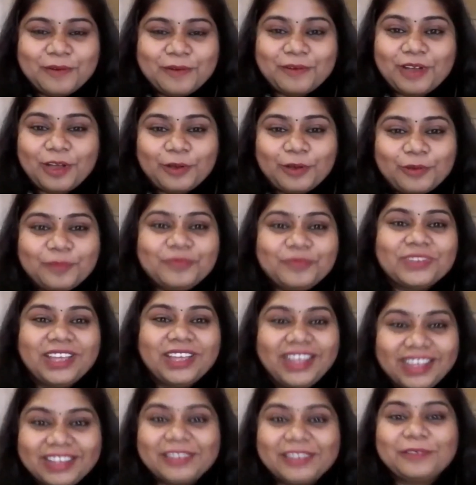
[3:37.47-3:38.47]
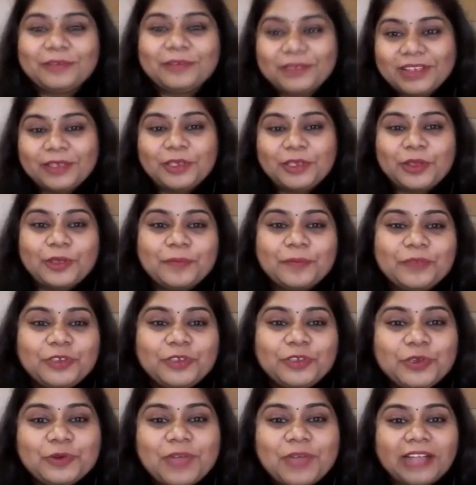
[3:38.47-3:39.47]
Wow.
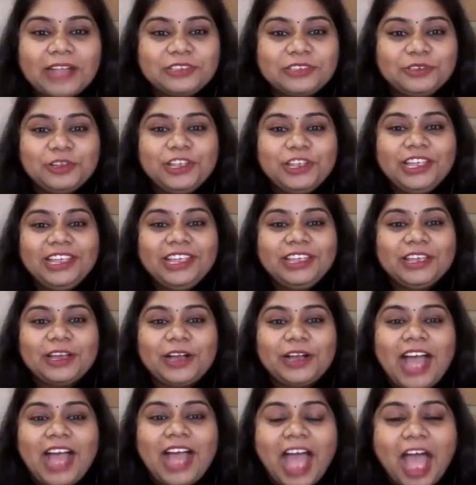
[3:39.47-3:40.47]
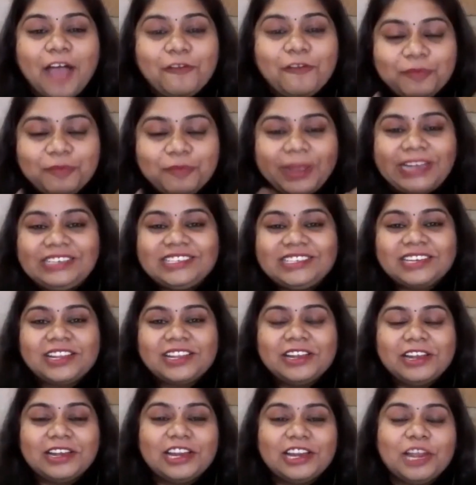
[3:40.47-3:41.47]
You actually have mentioned
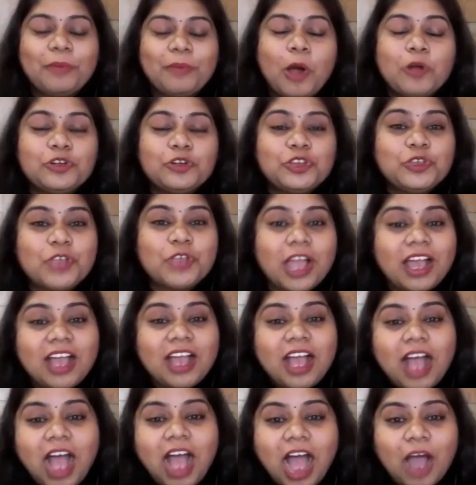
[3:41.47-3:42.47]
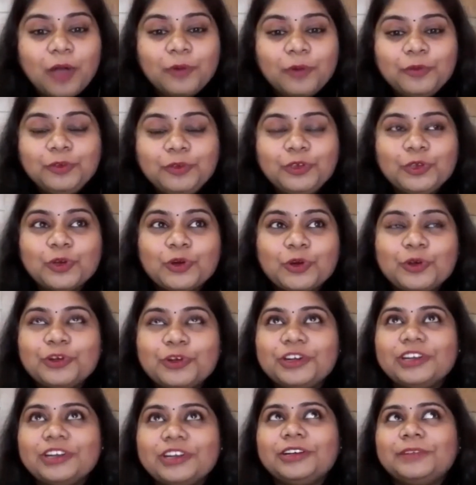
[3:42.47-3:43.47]
a little about how
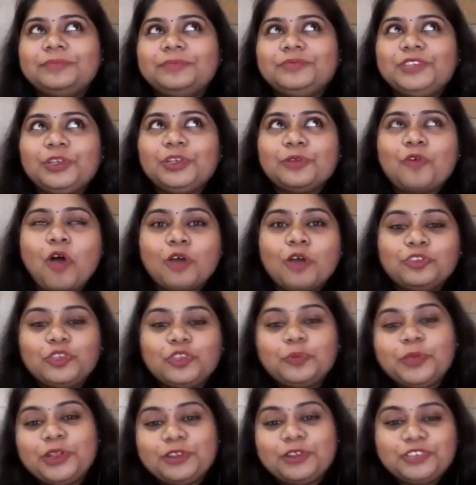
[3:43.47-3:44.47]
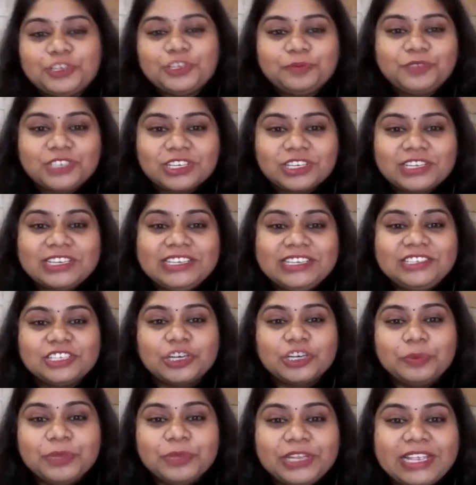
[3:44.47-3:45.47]
your entrepreneurship journey
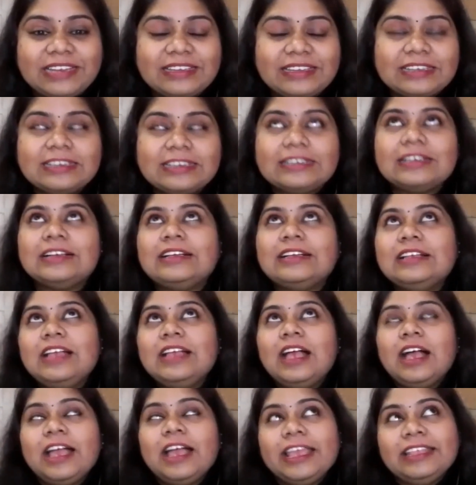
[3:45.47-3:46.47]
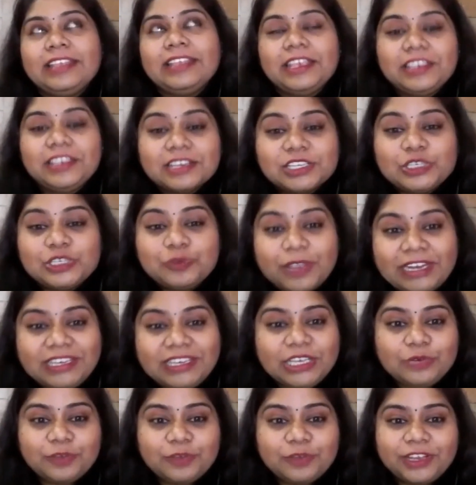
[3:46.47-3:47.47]
germinated in the year
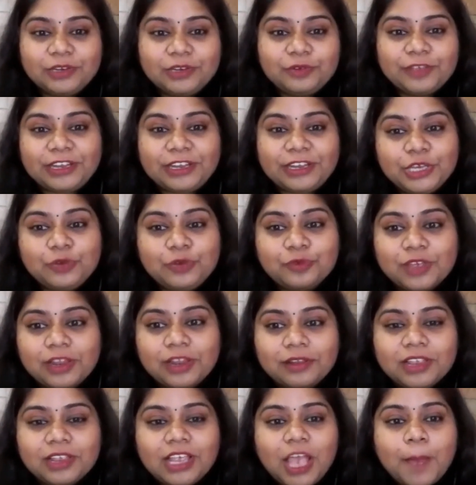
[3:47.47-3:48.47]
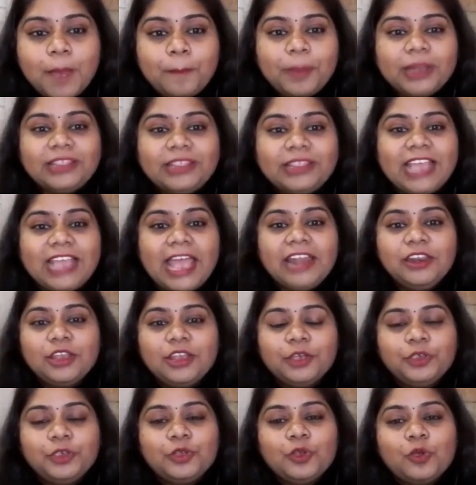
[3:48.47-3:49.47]
2012, but then
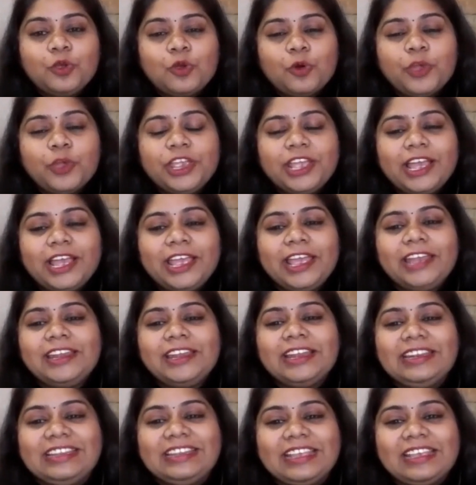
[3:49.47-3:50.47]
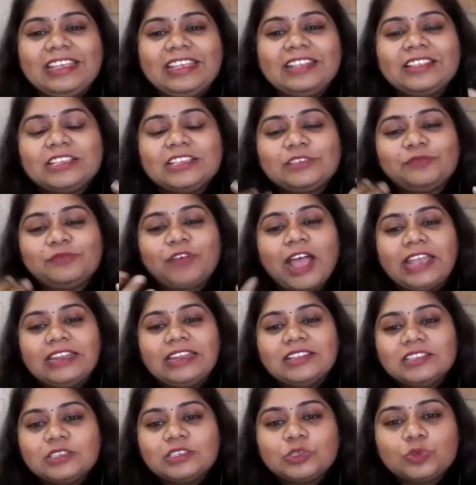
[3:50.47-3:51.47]
going ahead and taking this
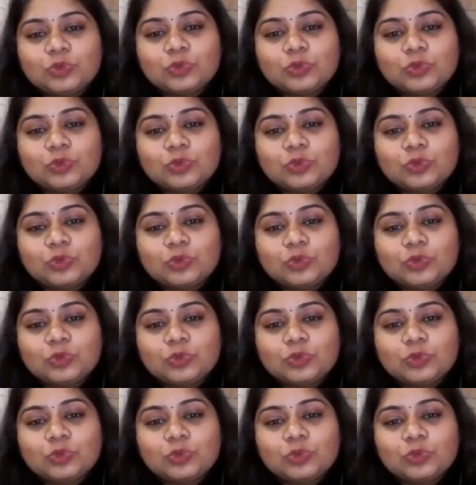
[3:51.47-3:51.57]
final